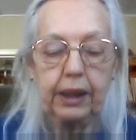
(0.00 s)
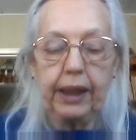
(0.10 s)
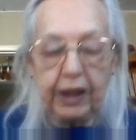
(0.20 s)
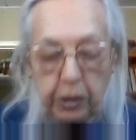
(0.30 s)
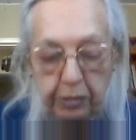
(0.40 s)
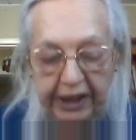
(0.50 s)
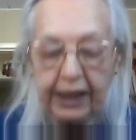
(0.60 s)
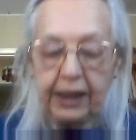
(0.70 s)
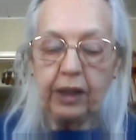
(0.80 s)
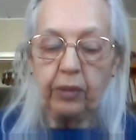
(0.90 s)
in the
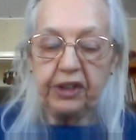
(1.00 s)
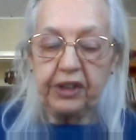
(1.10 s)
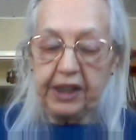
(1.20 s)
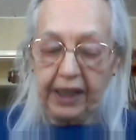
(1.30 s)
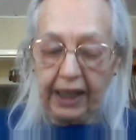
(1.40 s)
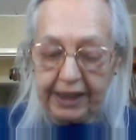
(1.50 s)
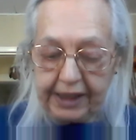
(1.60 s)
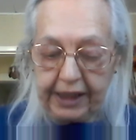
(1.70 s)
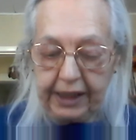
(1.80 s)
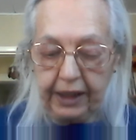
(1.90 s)
beginning was this
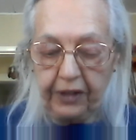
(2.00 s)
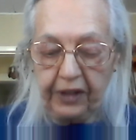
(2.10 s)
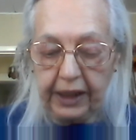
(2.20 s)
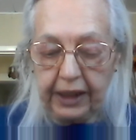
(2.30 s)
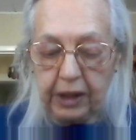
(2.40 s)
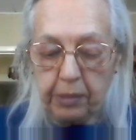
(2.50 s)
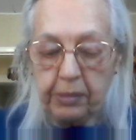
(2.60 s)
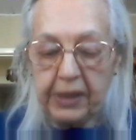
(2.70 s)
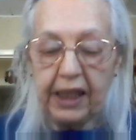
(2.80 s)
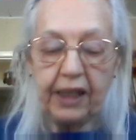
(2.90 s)
idea that in the
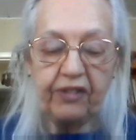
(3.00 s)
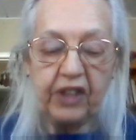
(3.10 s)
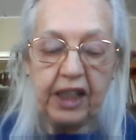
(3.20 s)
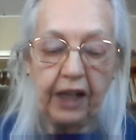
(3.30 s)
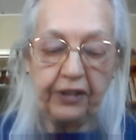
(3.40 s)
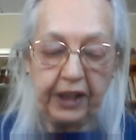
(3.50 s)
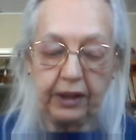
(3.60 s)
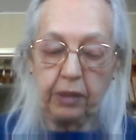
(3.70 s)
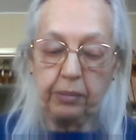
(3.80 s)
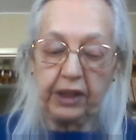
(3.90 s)
middle of nothing
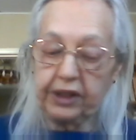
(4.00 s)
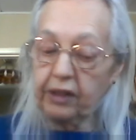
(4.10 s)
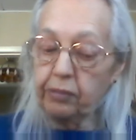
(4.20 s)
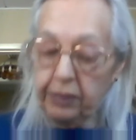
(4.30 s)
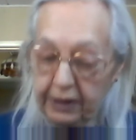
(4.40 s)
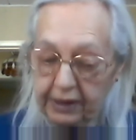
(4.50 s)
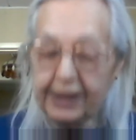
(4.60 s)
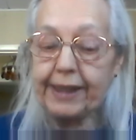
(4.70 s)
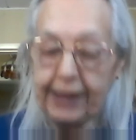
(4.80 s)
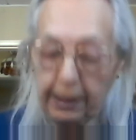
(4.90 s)
there must have been
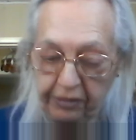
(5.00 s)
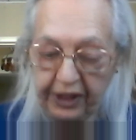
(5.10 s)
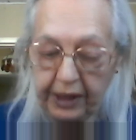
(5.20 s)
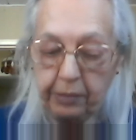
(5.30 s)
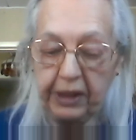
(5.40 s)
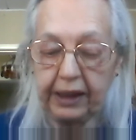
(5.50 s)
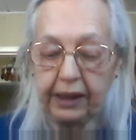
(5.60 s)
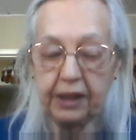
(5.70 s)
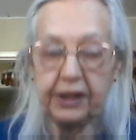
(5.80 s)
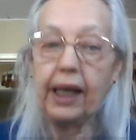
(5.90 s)
something,
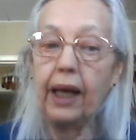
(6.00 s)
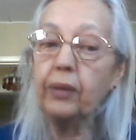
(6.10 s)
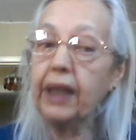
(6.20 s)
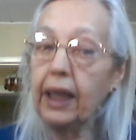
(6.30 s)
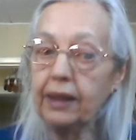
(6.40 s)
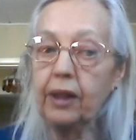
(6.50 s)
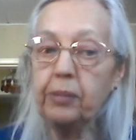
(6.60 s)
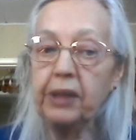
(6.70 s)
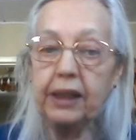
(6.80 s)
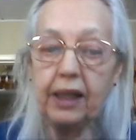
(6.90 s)
because how can there
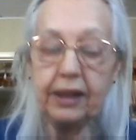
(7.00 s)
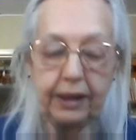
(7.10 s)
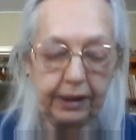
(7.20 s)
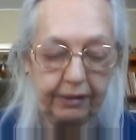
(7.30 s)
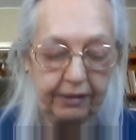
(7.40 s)
be nothing?